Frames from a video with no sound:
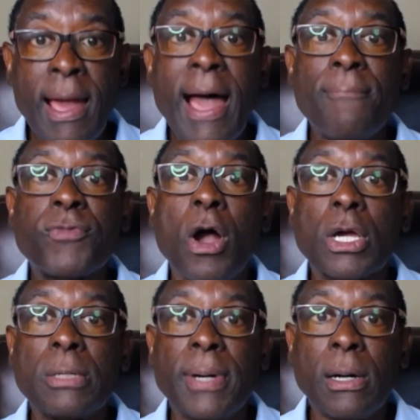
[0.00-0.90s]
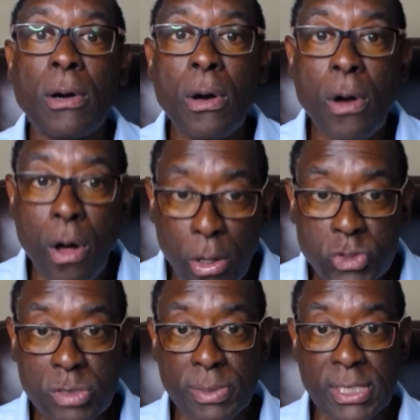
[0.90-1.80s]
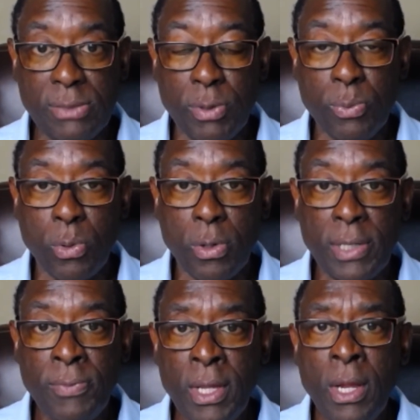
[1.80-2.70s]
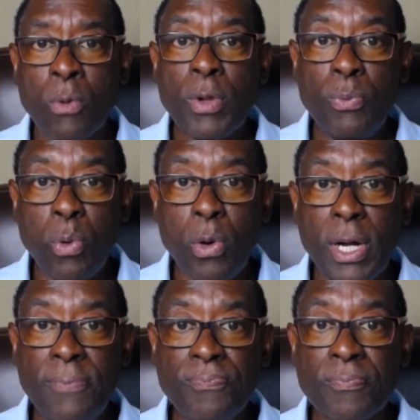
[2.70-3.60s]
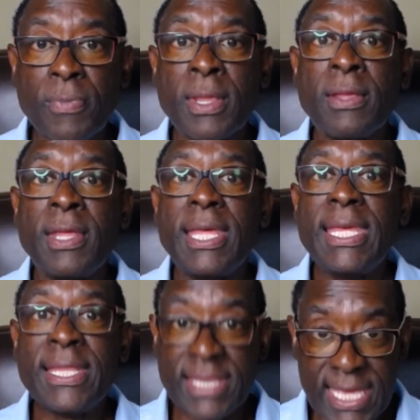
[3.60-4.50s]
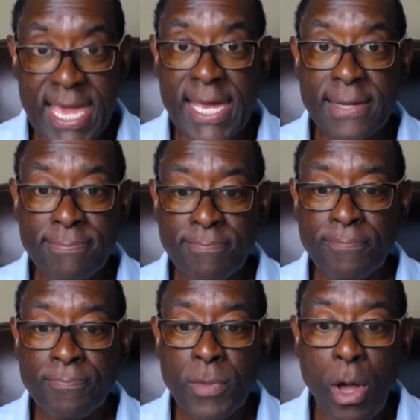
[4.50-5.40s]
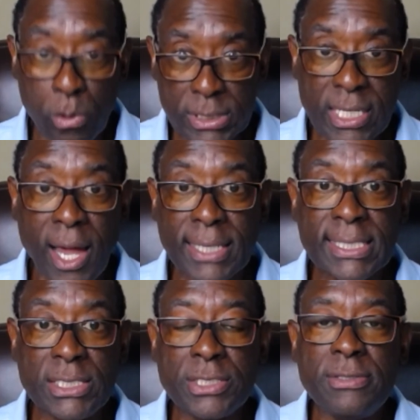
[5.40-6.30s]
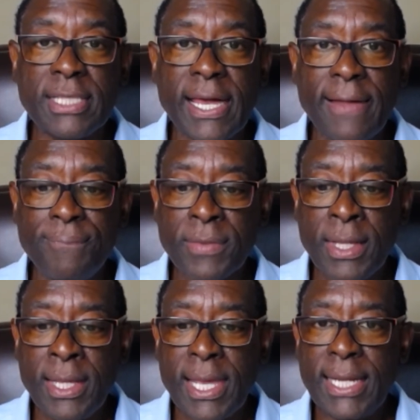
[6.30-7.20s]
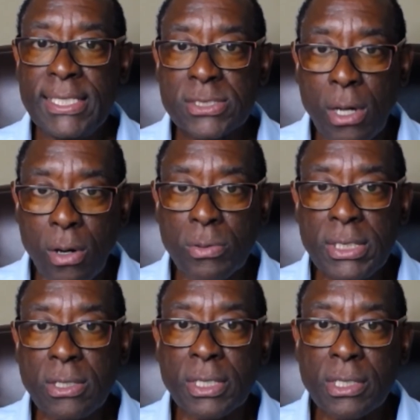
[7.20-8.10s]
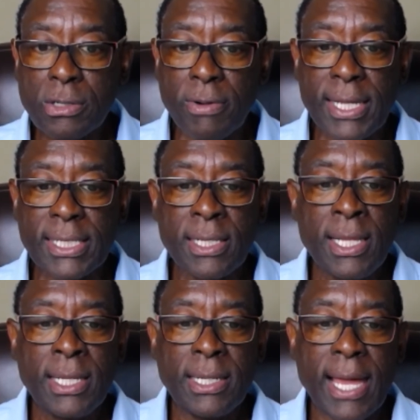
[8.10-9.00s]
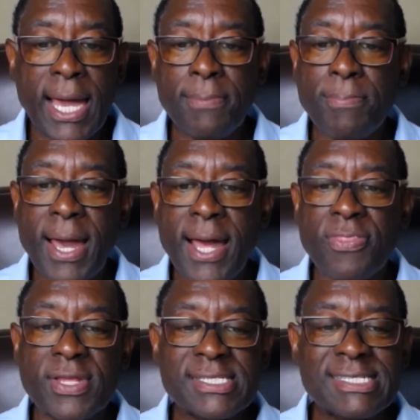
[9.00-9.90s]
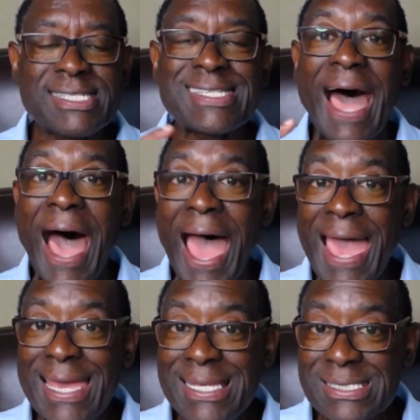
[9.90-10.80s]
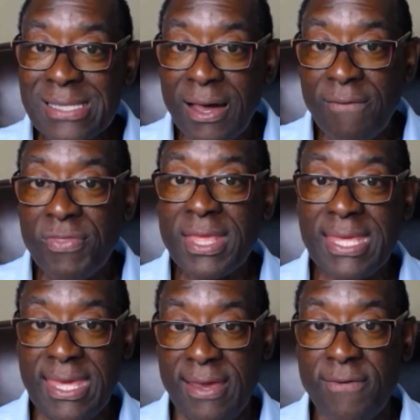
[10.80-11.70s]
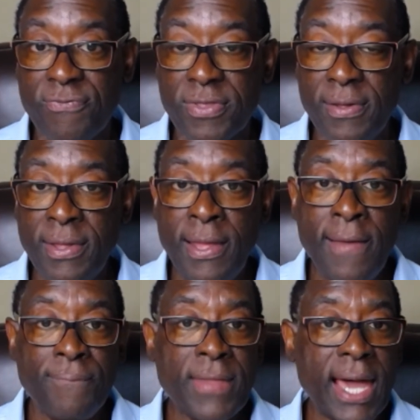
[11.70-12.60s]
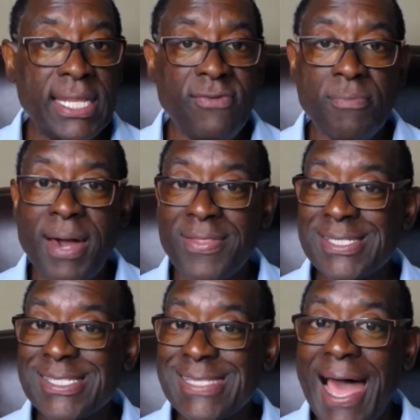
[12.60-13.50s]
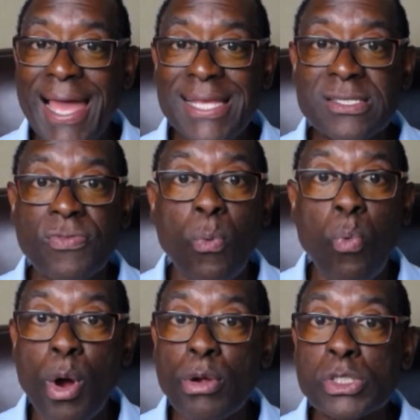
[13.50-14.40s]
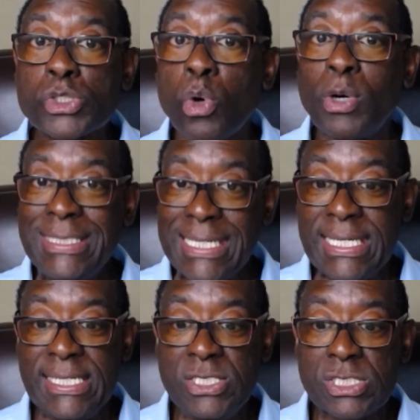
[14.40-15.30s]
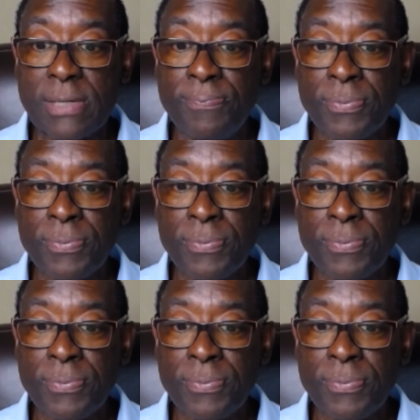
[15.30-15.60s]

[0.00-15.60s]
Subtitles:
I'm talking about ultimately reward. Reward in the end. Only God can do that. And he's only going to credit not by the size of the gift, not even by the size of the works or deeds.